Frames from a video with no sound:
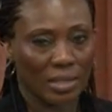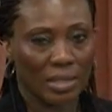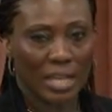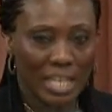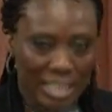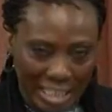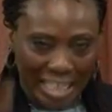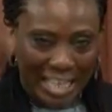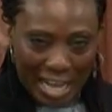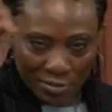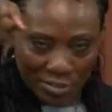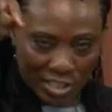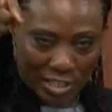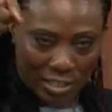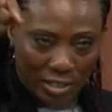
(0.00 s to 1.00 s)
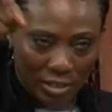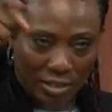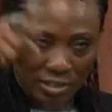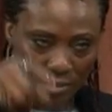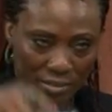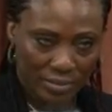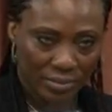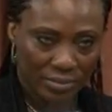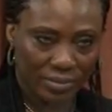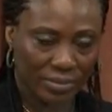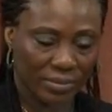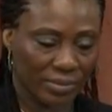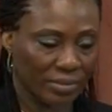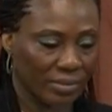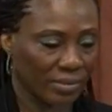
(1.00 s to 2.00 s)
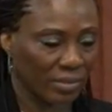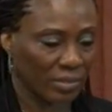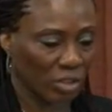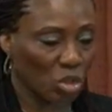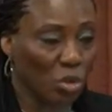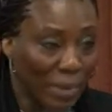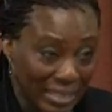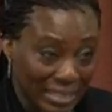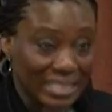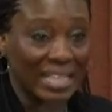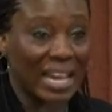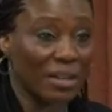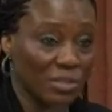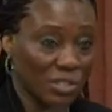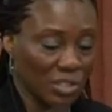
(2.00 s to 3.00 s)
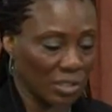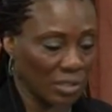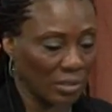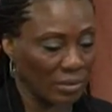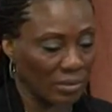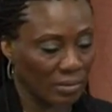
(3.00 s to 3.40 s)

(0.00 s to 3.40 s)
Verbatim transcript: He is a counselor. You might need counsel.